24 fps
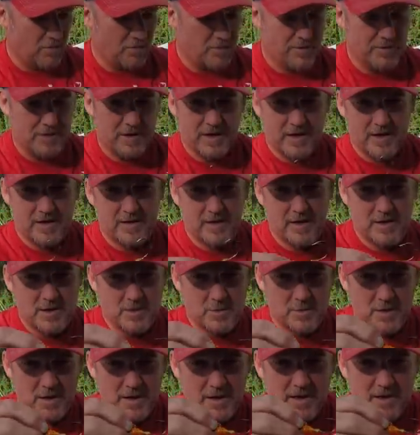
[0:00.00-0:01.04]
Hopefully,
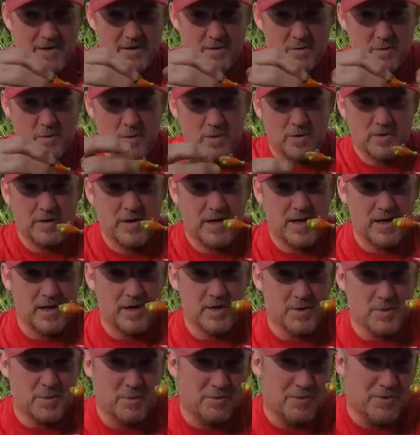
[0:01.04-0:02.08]
that's the one I can get through all
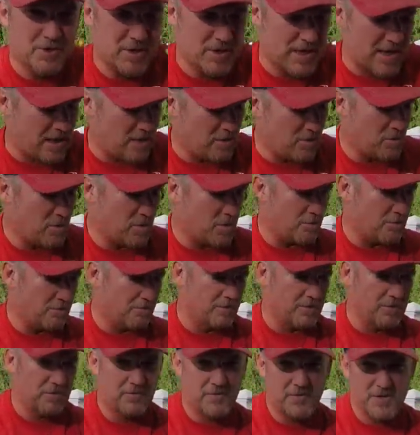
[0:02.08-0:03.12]
day, because we're in shallow water.
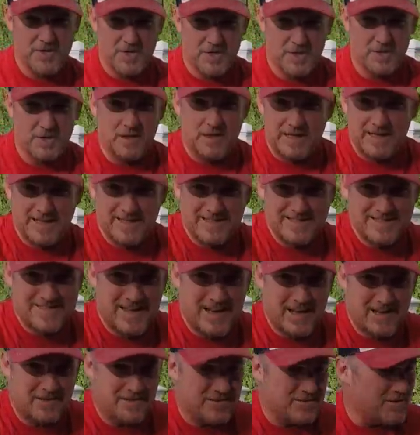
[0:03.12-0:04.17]
We're really fishing
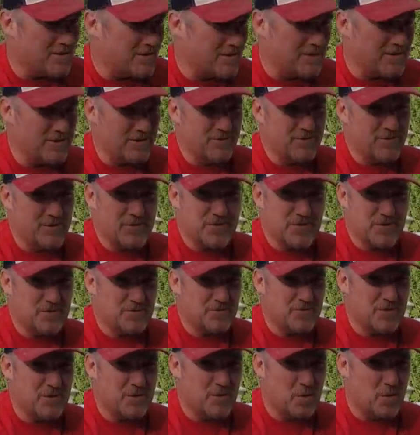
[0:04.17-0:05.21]
10 to
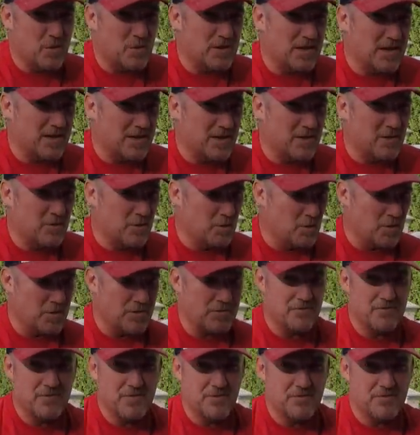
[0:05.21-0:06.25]
15 feet of water. Anything
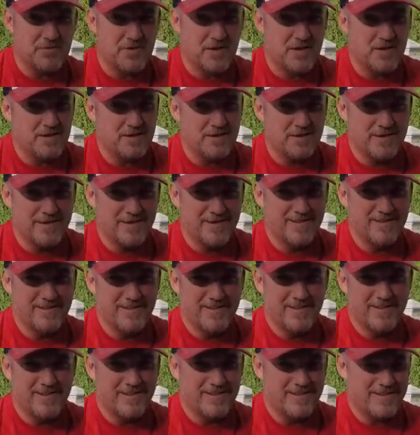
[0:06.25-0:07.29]
north of 15,
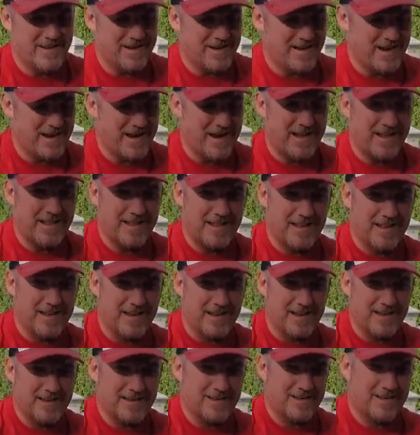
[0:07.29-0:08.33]
get the heck out of
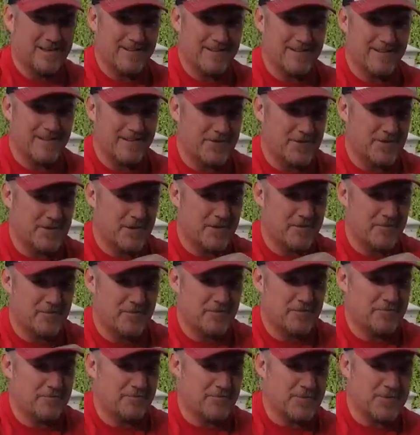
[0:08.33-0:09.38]
there. That's not
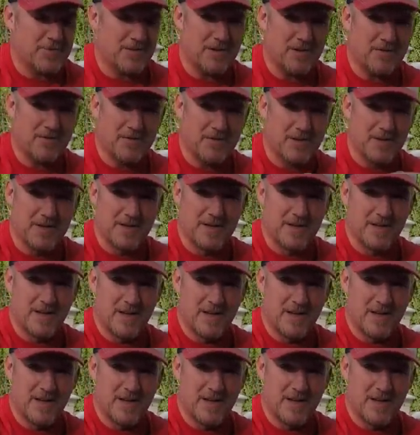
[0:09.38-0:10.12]
jigging stuff.